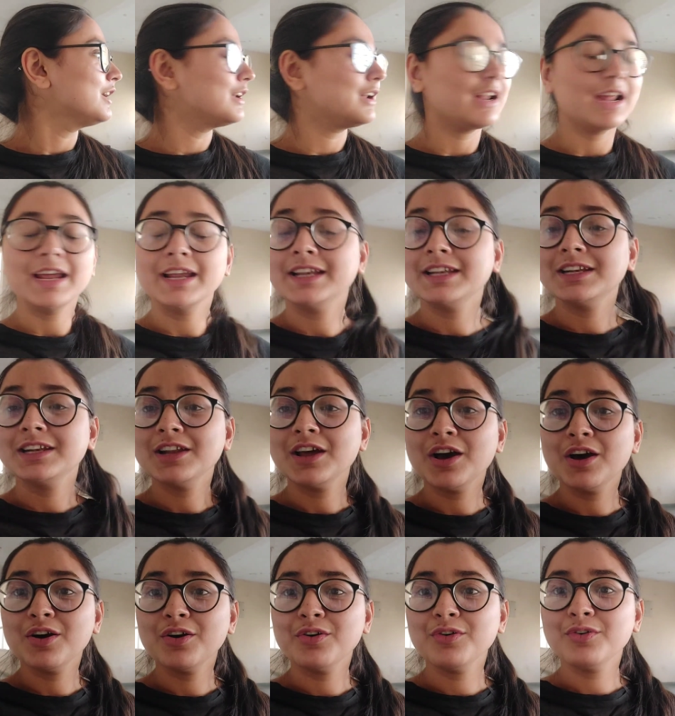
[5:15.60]
Right
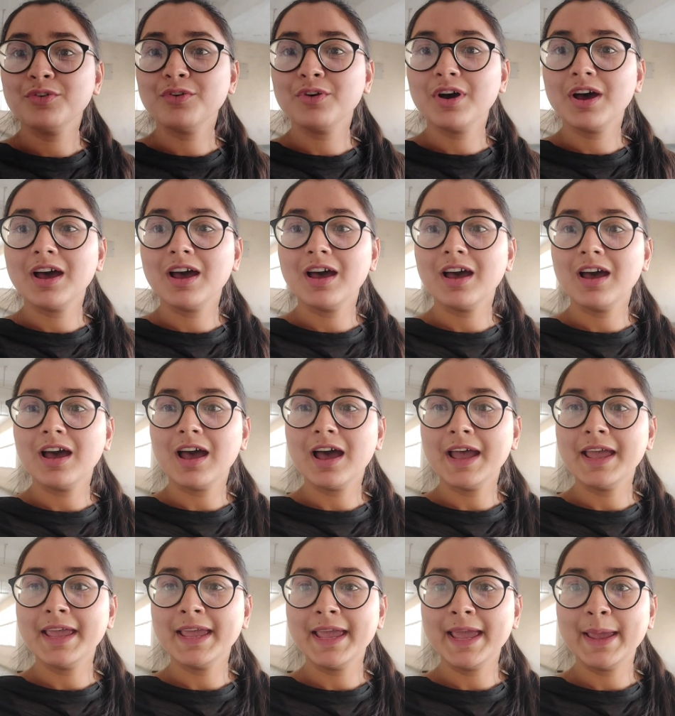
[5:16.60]
now
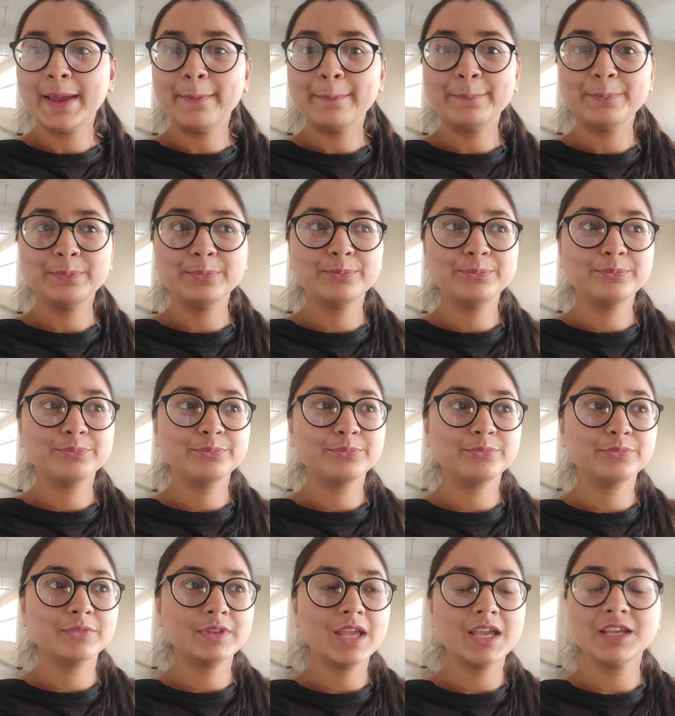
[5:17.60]
I
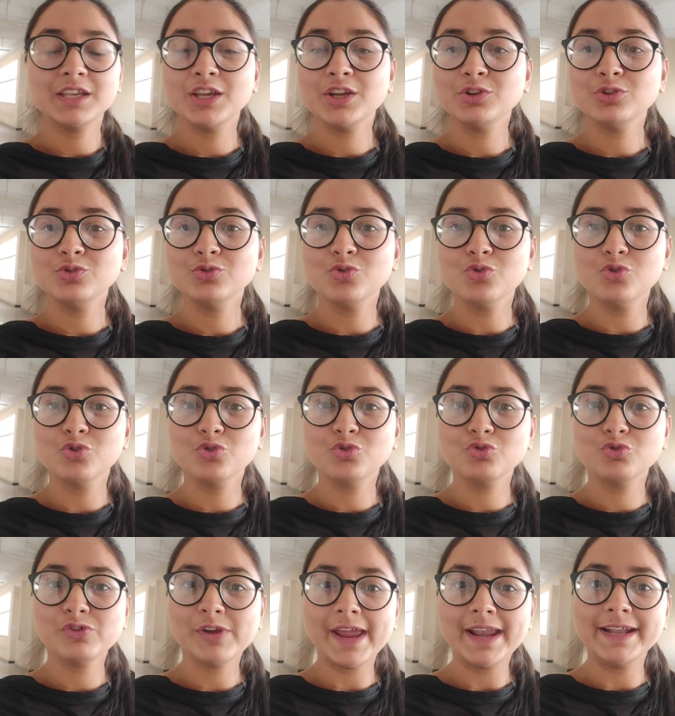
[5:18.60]
am thinking to go
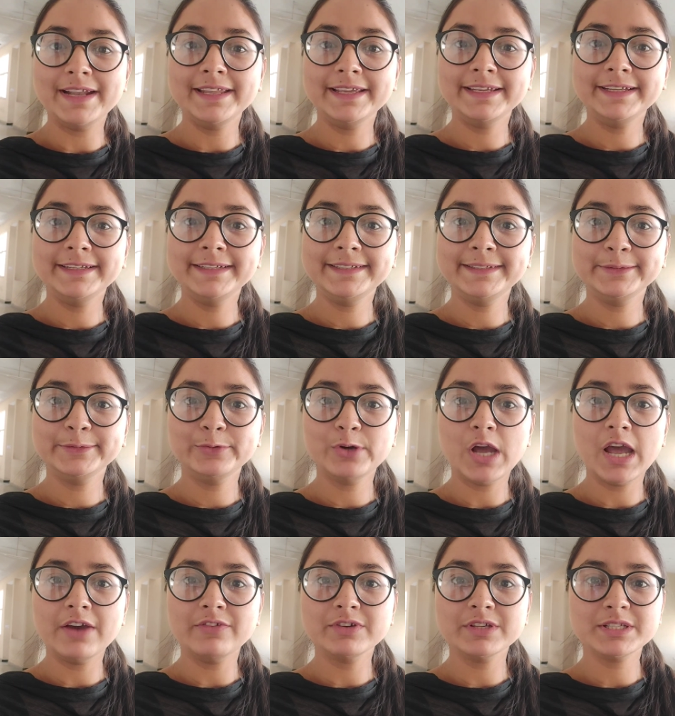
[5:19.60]
to canteen to
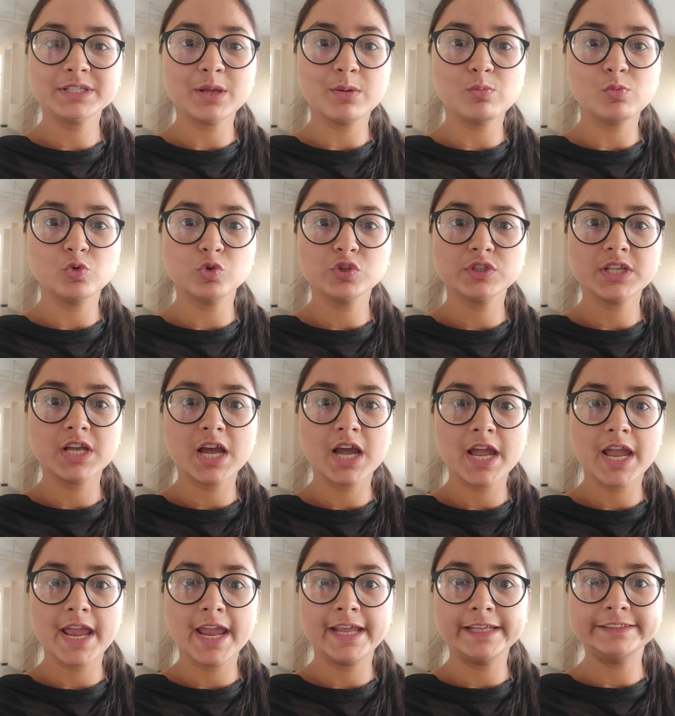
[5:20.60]
have a samosa
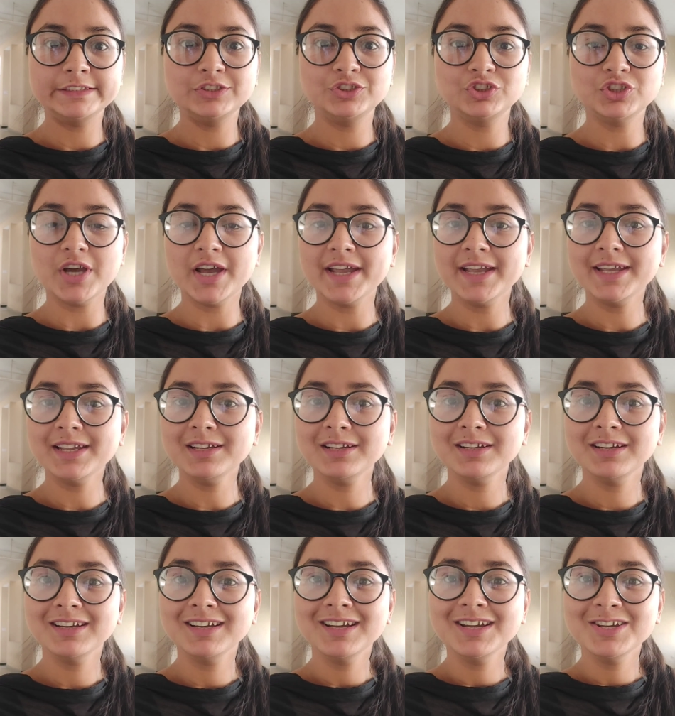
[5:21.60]
and chai,
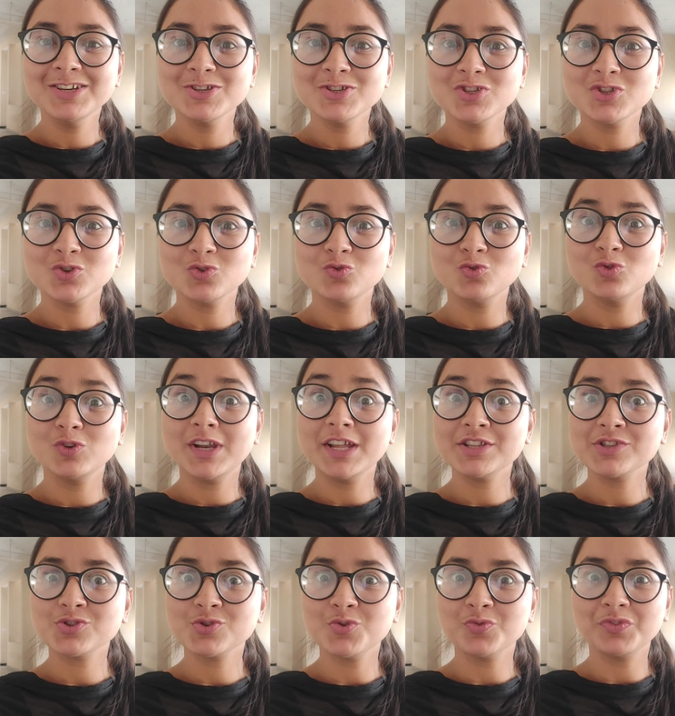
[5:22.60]
so
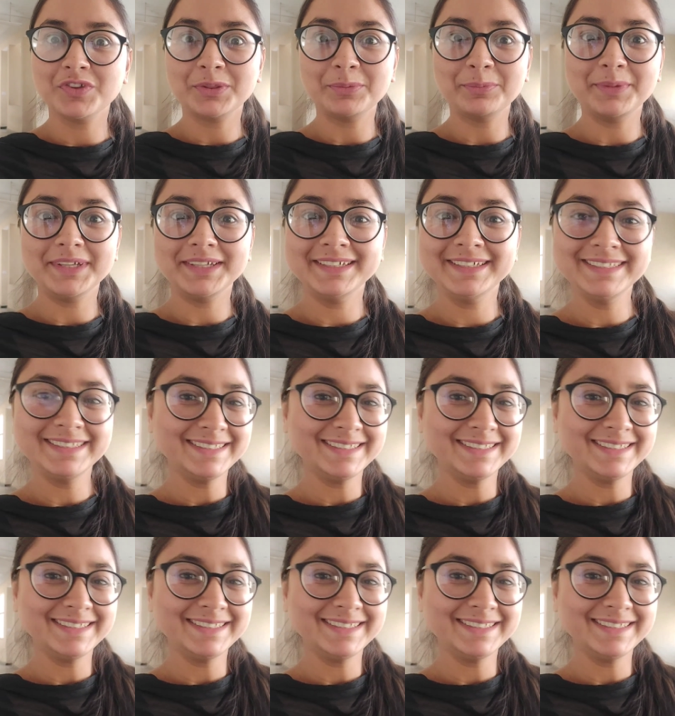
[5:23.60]
let's go with me.